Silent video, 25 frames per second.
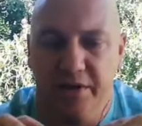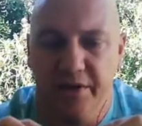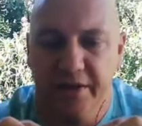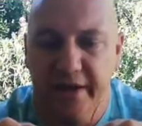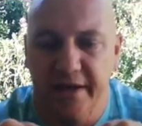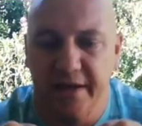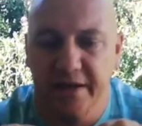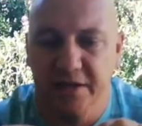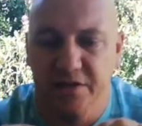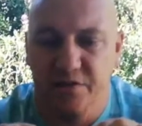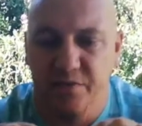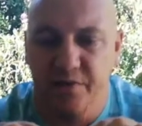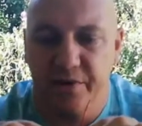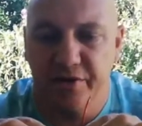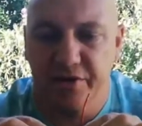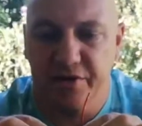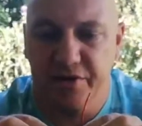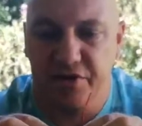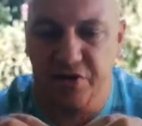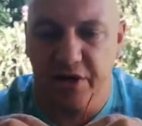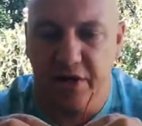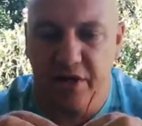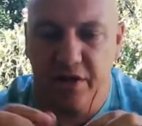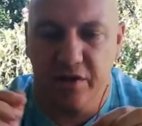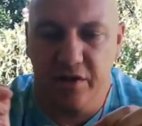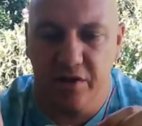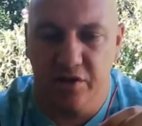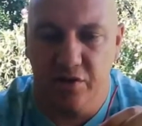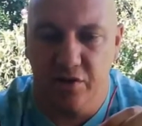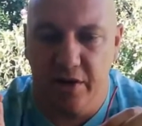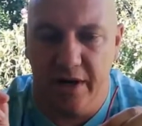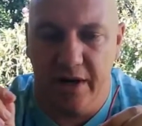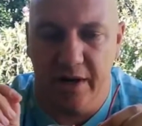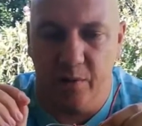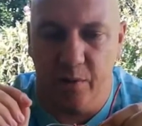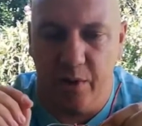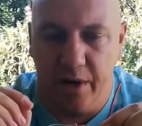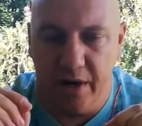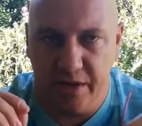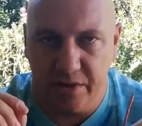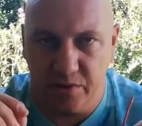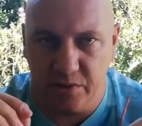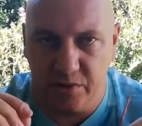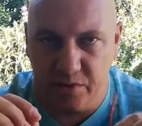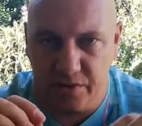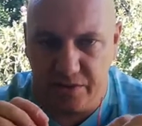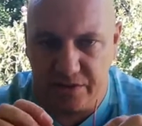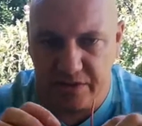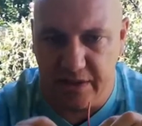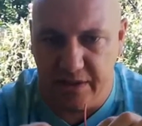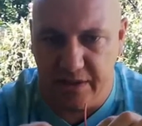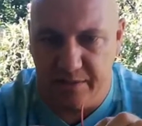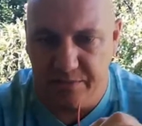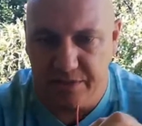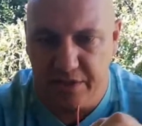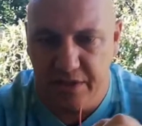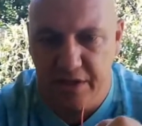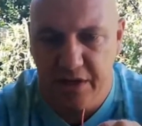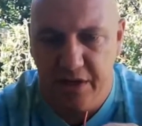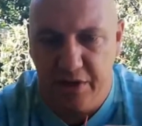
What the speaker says: That is where the strength in your haywire twist comes.